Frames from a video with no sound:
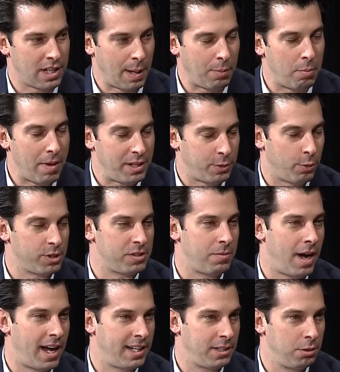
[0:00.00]
couple mentors of
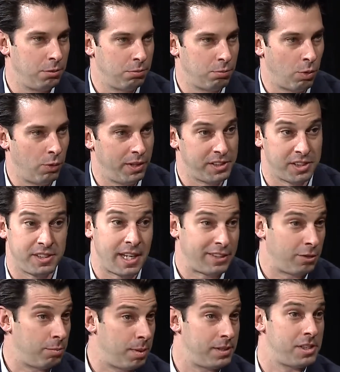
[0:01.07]
mine who were really
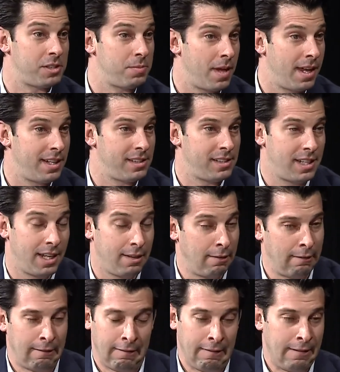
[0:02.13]
successful businessmen and said,
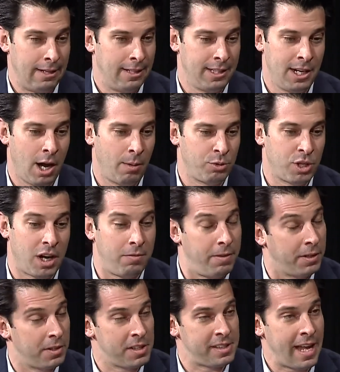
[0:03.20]
I'm trying to
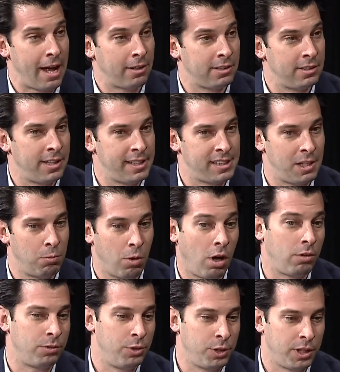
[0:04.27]
figure this out. And they said,
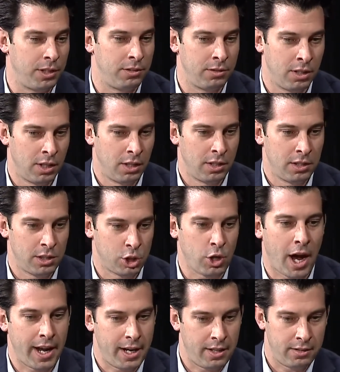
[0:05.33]
well, you can
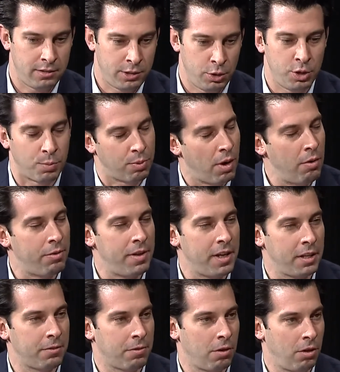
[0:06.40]
try to do the pro
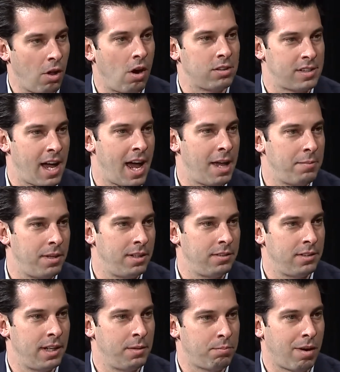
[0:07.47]
thing for a long time
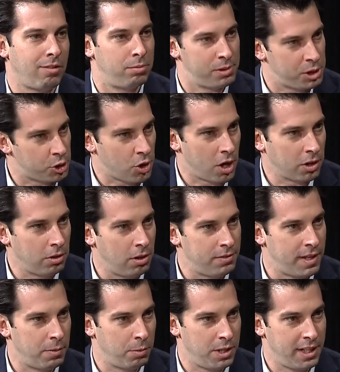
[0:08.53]
and probably struggle.
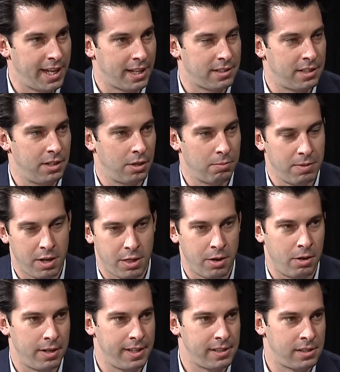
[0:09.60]
And then when you get to your
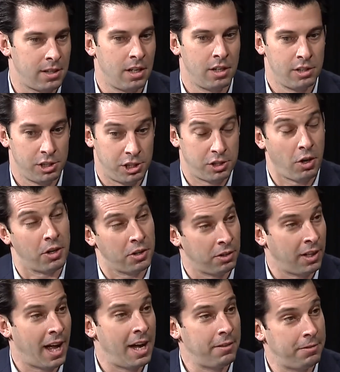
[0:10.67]
mid-30s, start your
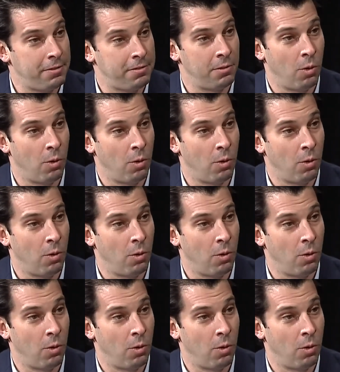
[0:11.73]
life.